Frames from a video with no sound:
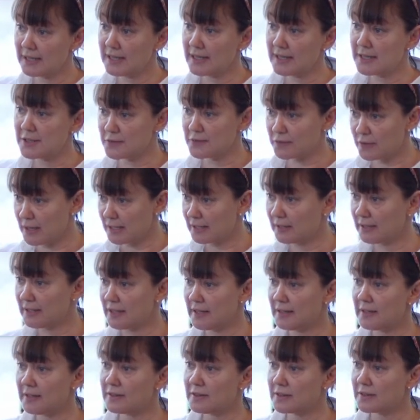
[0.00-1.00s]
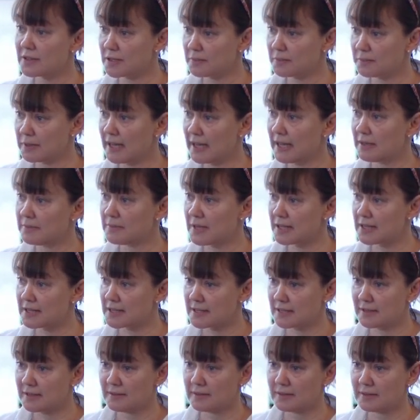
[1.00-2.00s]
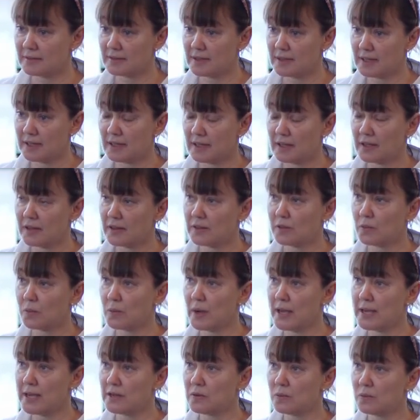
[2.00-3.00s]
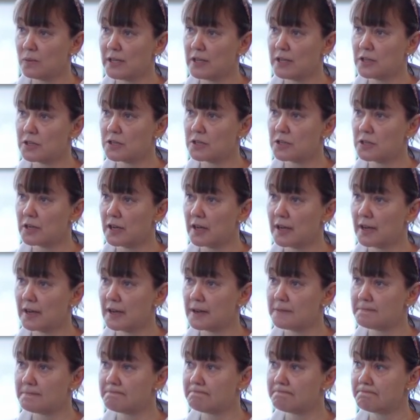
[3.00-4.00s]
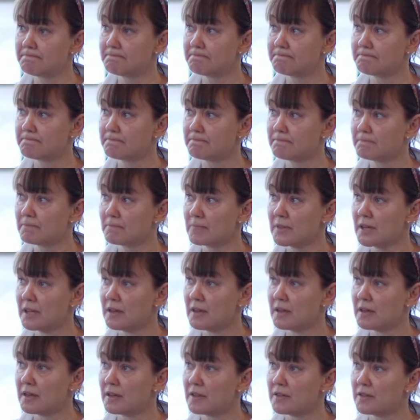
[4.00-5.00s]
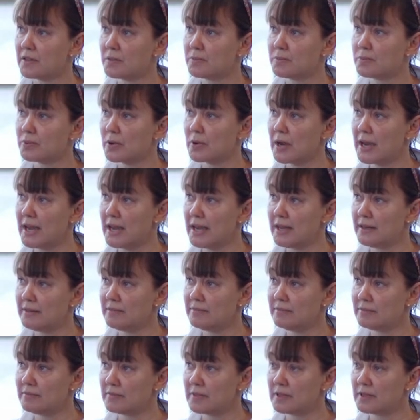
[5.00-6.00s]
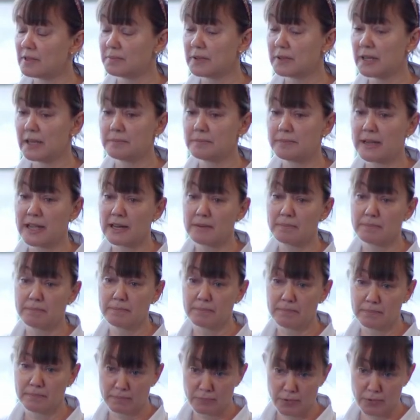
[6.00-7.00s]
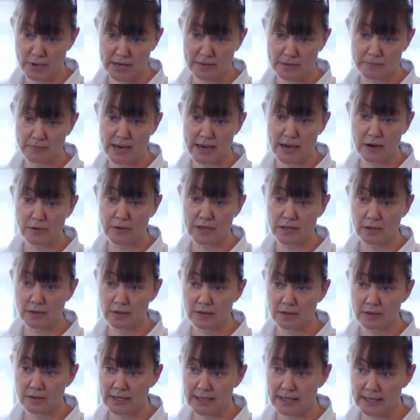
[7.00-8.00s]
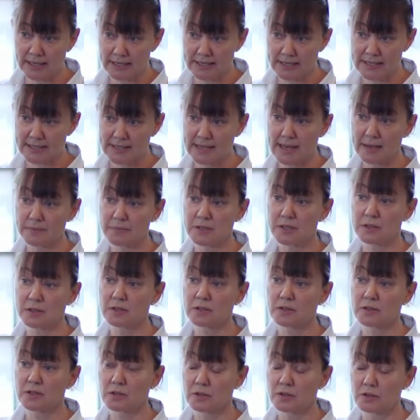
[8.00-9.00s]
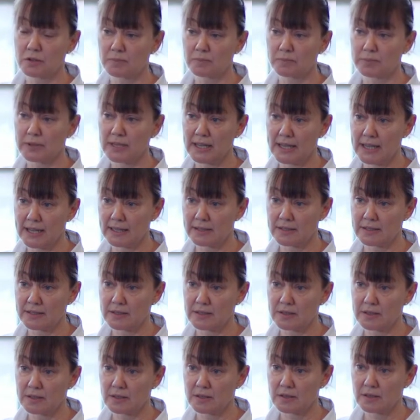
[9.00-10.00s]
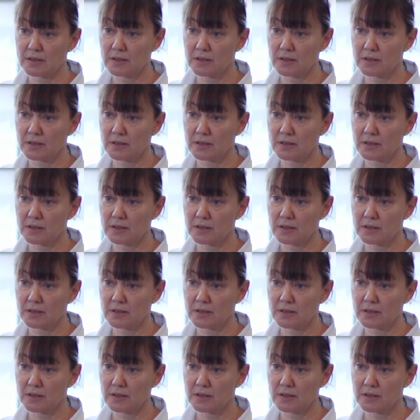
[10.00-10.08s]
is friendly to plant medicine. The way in which the brain, the blood-brain barrier, can accept certain plants